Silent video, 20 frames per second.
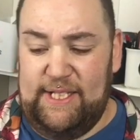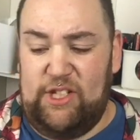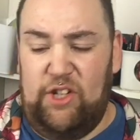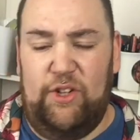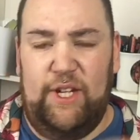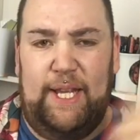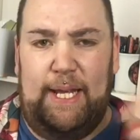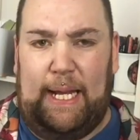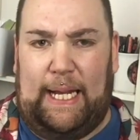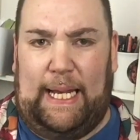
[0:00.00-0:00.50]
it's
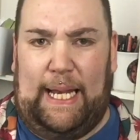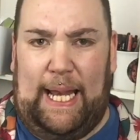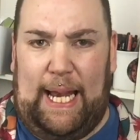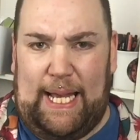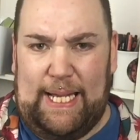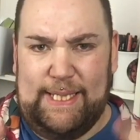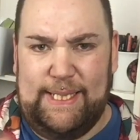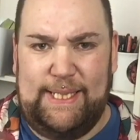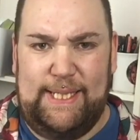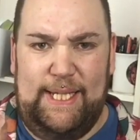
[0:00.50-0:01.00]
like a
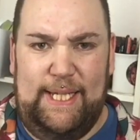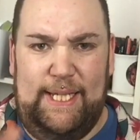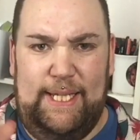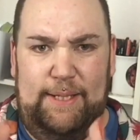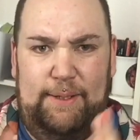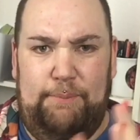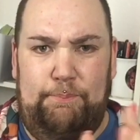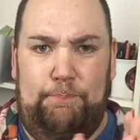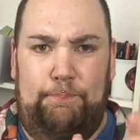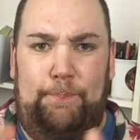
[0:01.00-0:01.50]

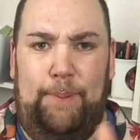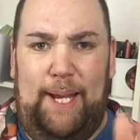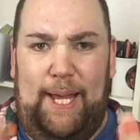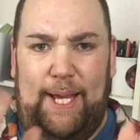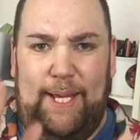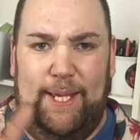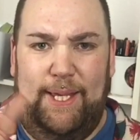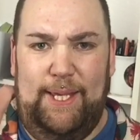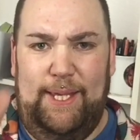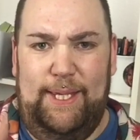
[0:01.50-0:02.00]
glassy,
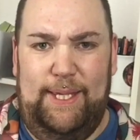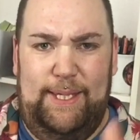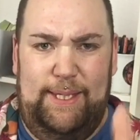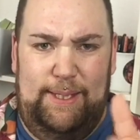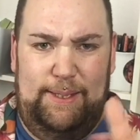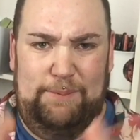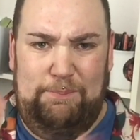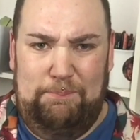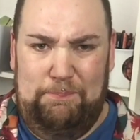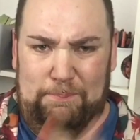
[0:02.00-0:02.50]

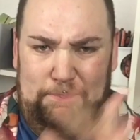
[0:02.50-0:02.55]
blacky,